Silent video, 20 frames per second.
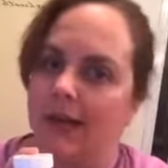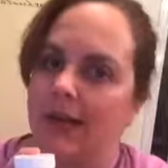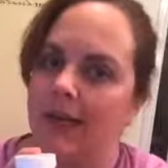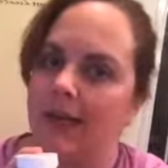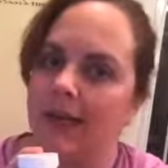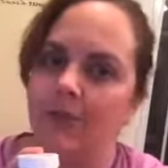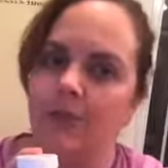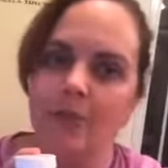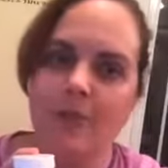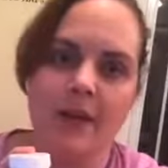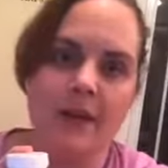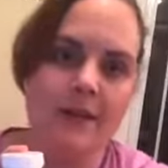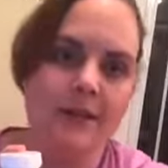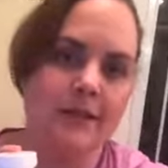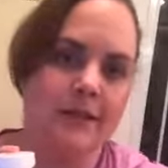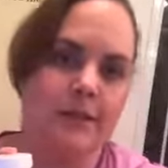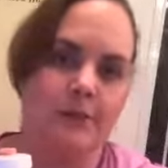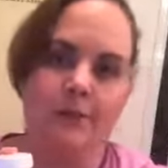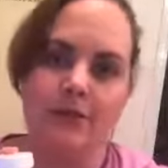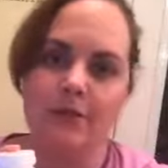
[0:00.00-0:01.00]
everybody's
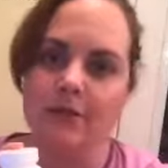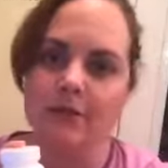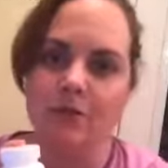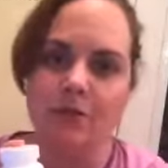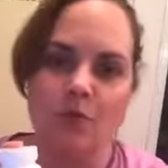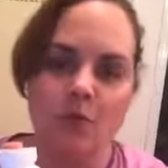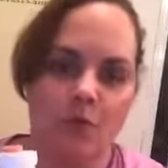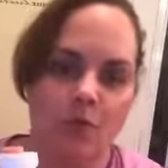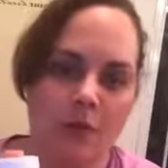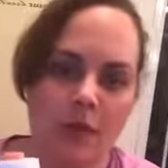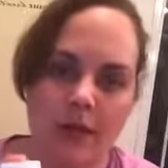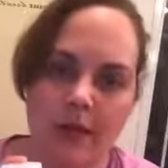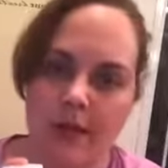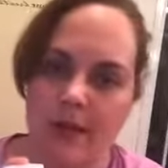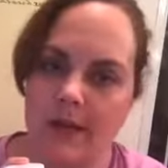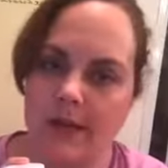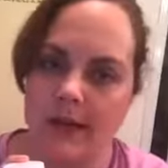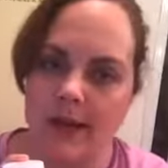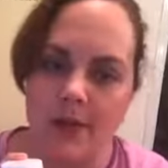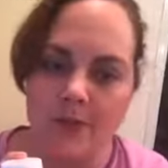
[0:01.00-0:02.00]
different.
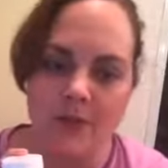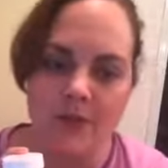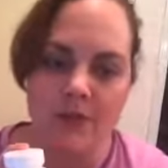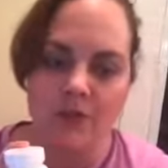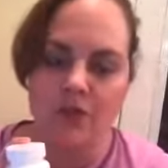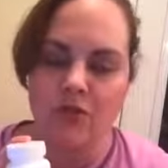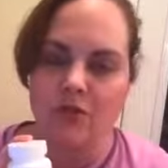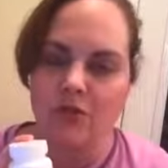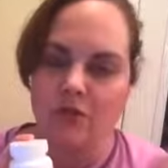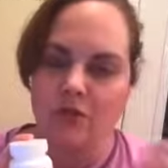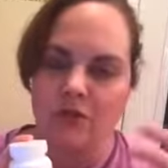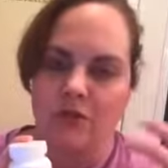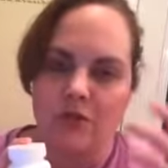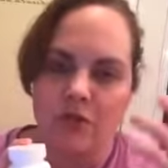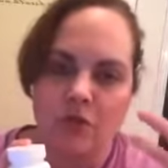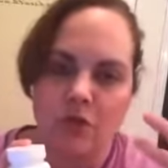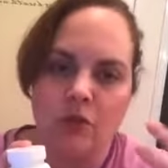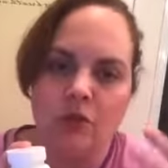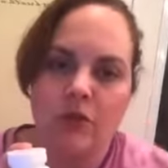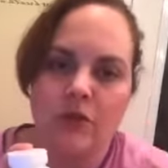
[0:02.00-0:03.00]
How much
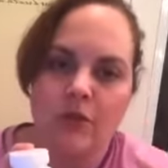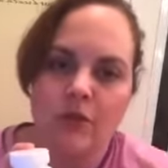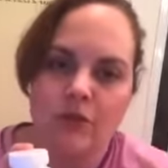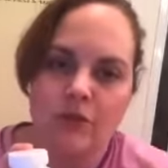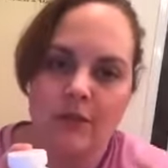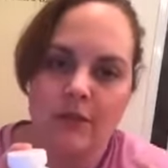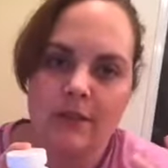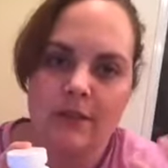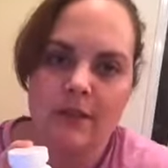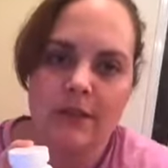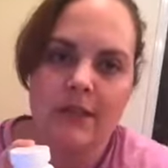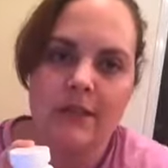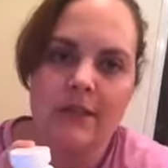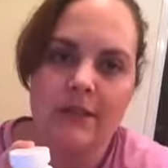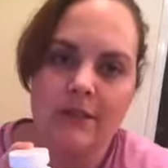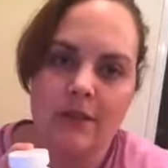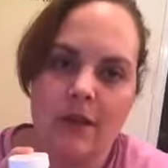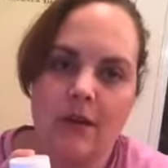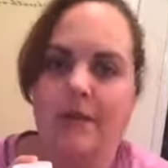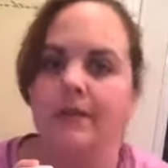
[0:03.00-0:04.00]
crud you need to
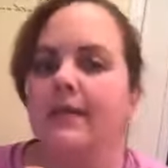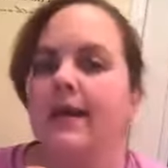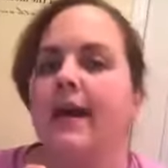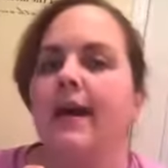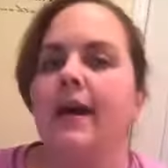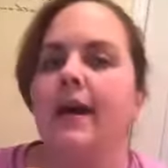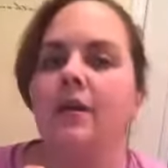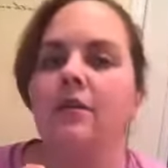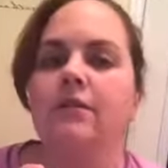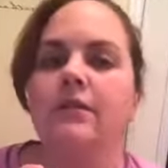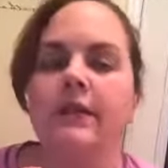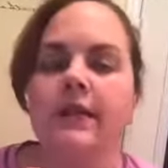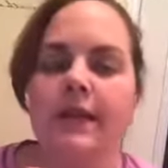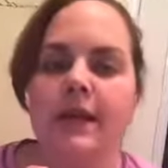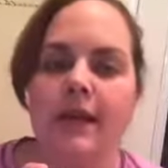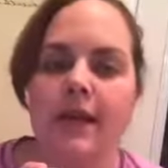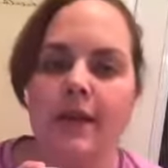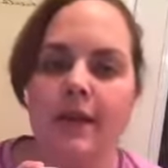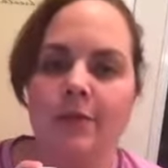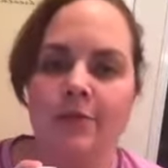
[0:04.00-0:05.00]
detox out,
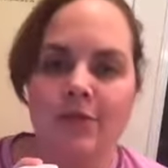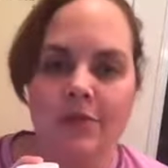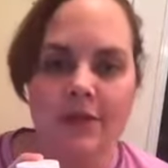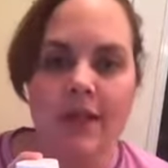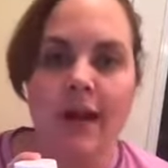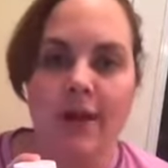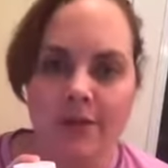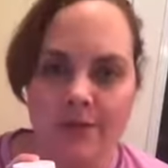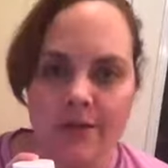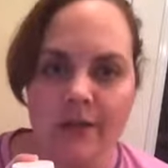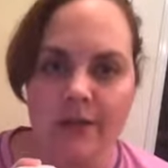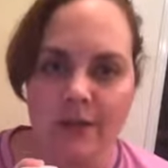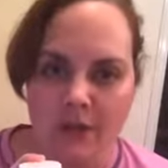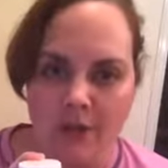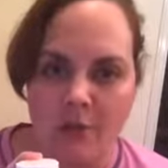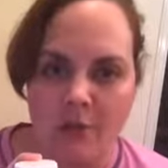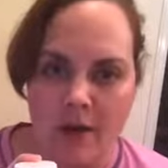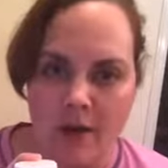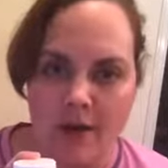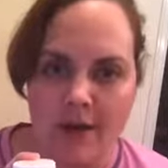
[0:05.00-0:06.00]
just how sick your
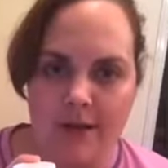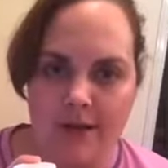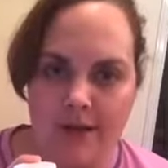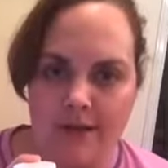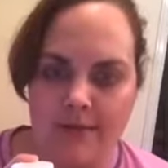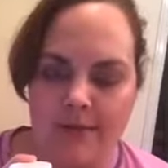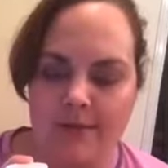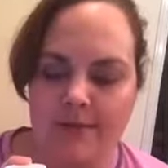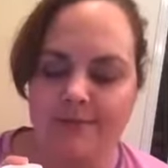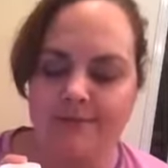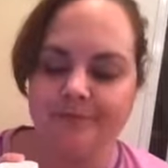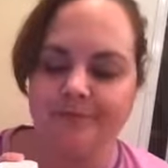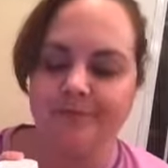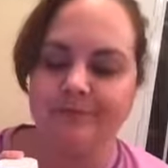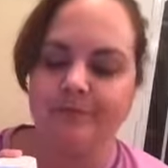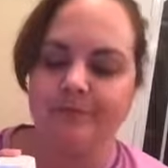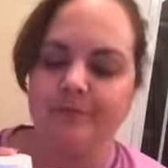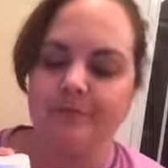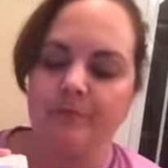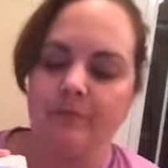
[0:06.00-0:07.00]
body is.
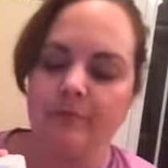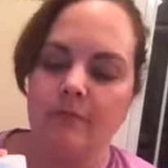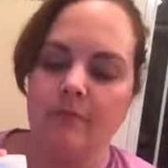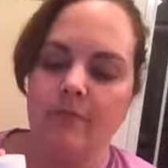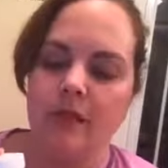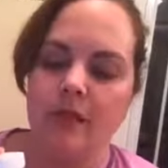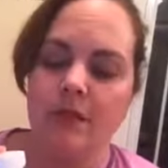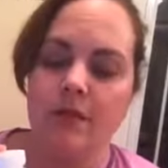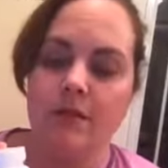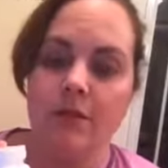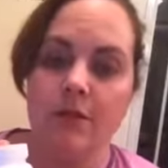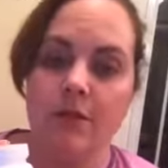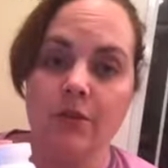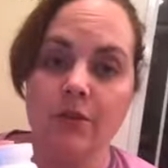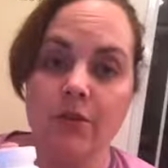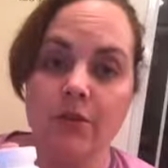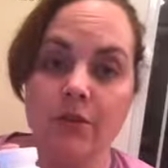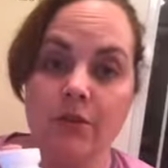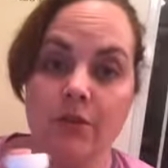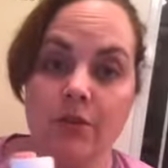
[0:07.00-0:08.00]
So you're
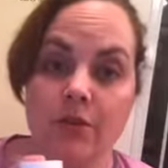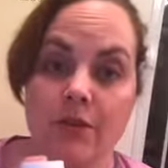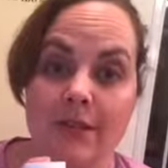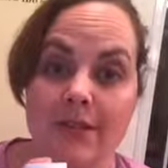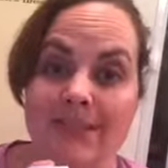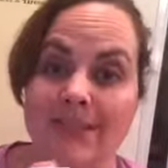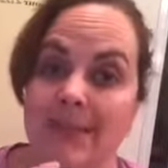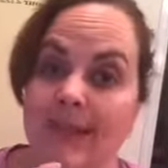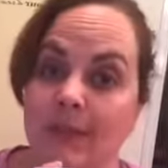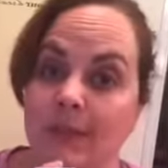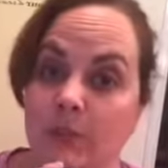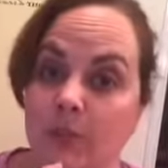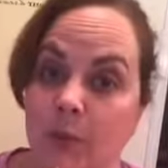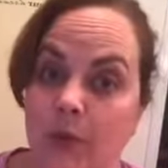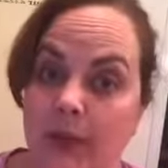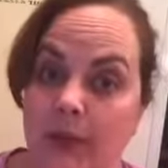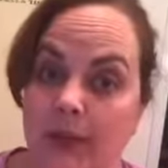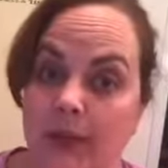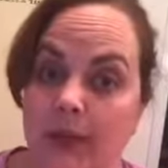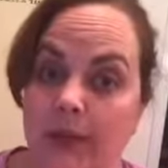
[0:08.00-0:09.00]
going to do this day
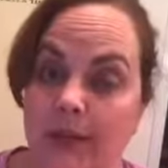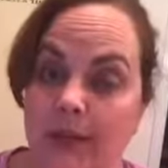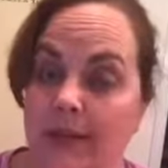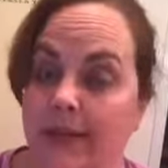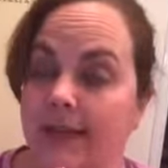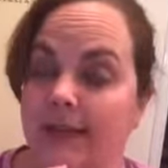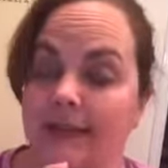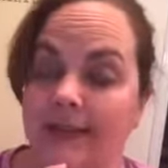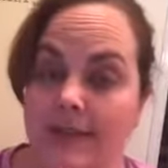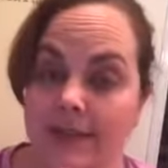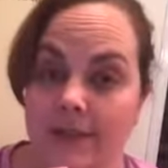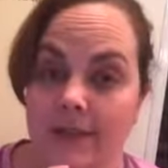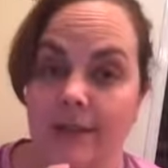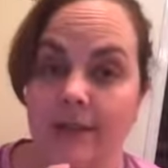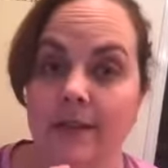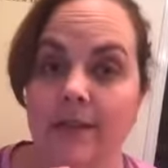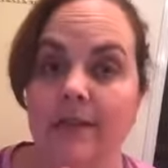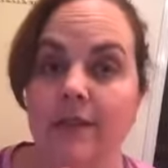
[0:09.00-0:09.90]
20, day 10,